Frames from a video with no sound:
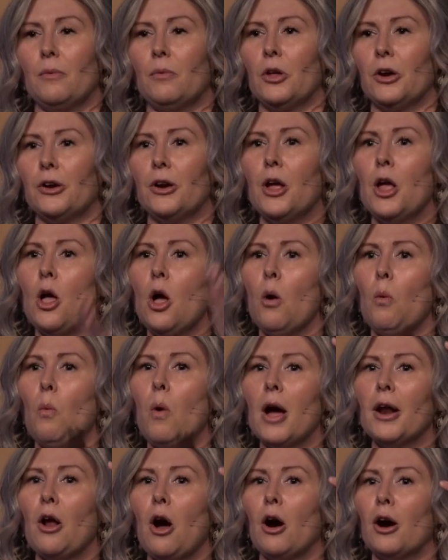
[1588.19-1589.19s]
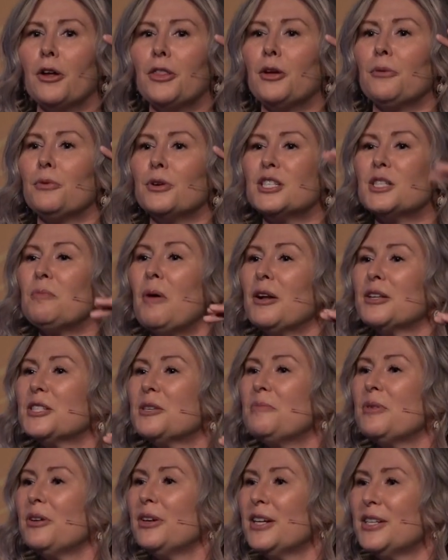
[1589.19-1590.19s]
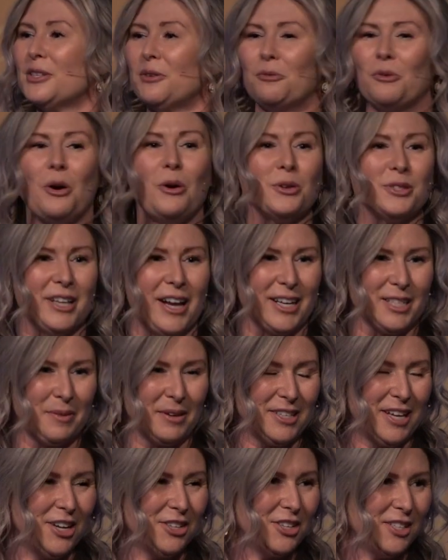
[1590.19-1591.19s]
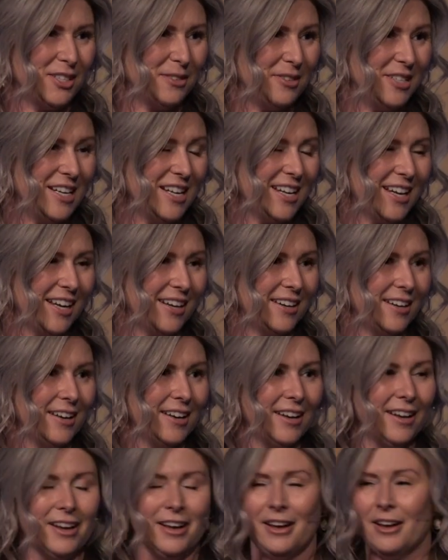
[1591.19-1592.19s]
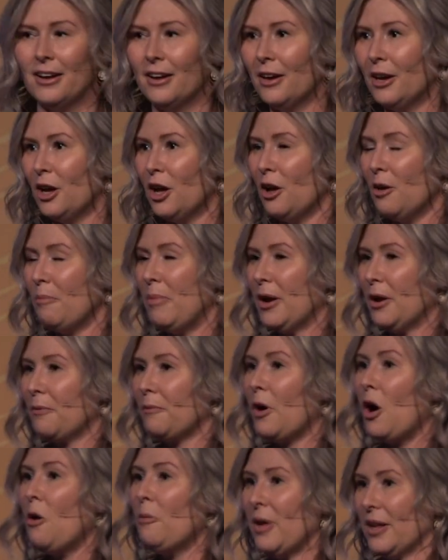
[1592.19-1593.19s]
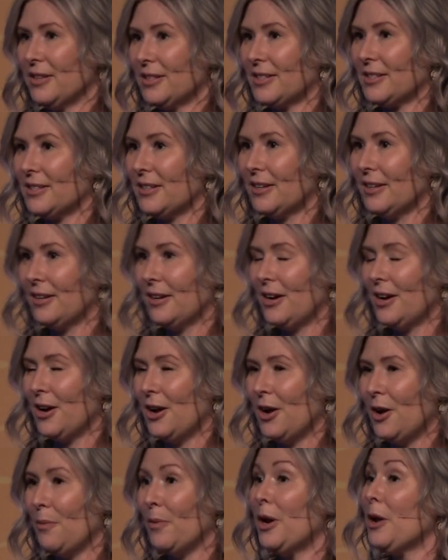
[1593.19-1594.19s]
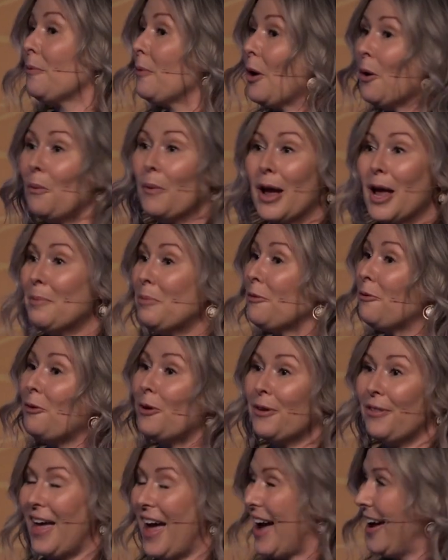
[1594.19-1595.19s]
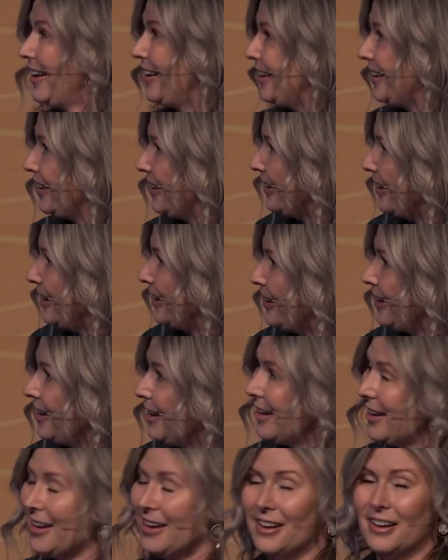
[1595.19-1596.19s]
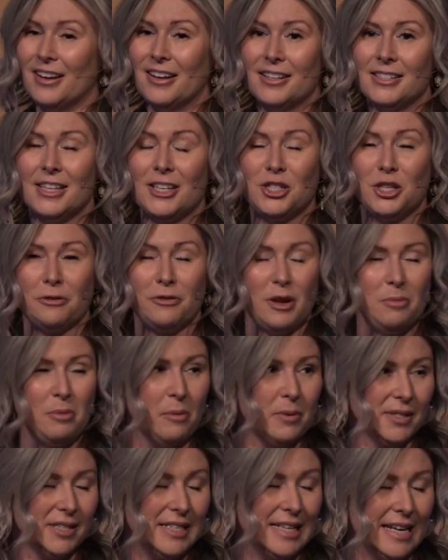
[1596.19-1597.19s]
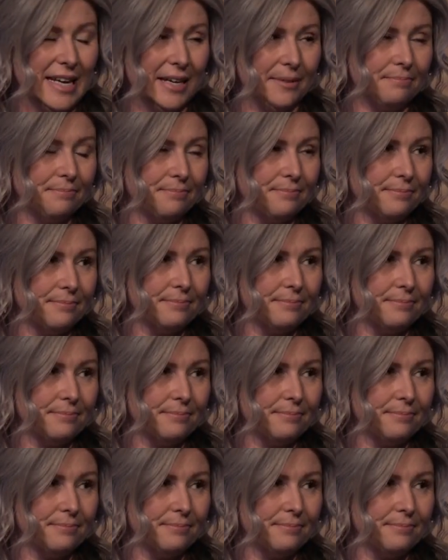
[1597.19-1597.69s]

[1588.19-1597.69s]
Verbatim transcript: we learn what are the responsibilities and roles and expectations of a deacon. But in Romans, what he wrote way before that, Sister Phoebe was a deacon